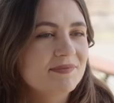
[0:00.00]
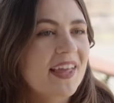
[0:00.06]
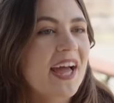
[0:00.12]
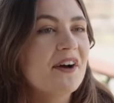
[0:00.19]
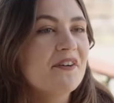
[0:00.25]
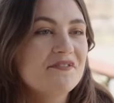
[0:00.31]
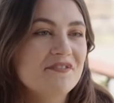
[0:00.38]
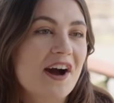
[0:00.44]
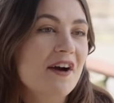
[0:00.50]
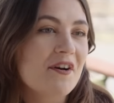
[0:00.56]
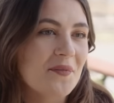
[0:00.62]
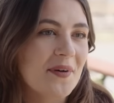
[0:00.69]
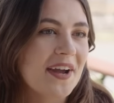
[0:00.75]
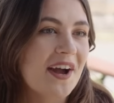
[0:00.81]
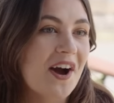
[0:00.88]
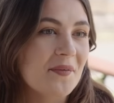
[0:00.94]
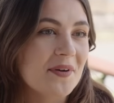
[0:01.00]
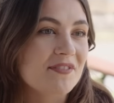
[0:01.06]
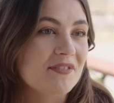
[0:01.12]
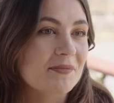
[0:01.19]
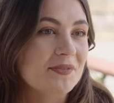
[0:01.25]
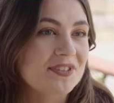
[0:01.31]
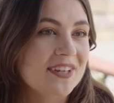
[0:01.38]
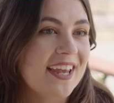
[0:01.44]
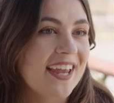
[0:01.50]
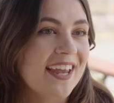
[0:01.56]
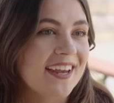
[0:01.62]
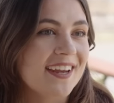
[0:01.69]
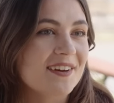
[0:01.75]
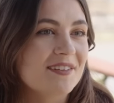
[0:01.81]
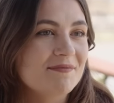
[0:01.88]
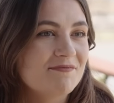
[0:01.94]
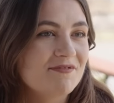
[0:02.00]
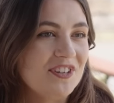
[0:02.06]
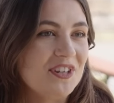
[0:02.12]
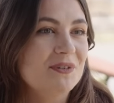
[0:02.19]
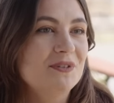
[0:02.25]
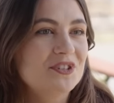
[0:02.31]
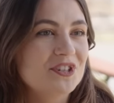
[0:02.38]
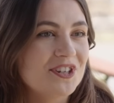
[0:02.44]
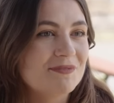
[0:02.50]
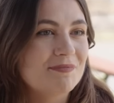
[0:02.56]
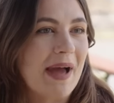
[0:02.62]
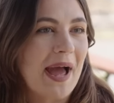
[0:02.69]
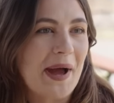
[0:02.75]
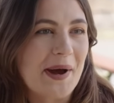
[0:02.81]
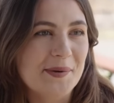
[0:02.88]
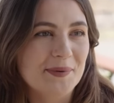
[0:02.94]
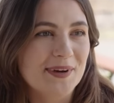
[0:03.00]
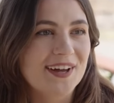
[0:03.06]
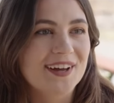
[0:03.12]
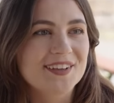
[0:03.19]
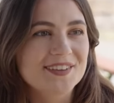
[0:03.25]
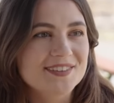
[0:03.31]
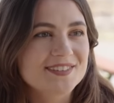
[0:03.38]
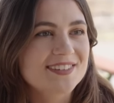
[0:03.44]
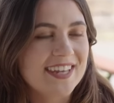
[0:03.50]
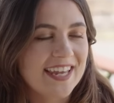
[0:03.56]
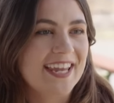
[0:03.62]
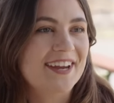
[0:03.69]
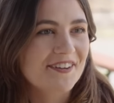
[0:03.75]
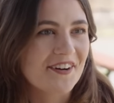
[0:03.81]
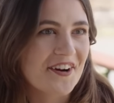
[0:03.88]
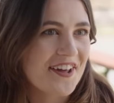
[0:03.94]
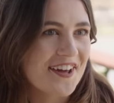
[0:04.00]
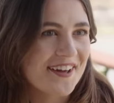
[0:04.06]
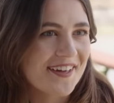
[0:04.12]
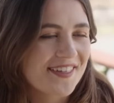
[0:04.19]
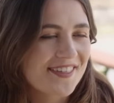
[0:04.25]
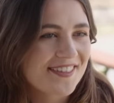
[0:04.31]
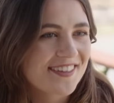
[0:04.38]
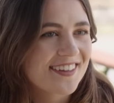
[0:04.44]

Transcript: How far away are we from seeing fusion power plants here on Earth?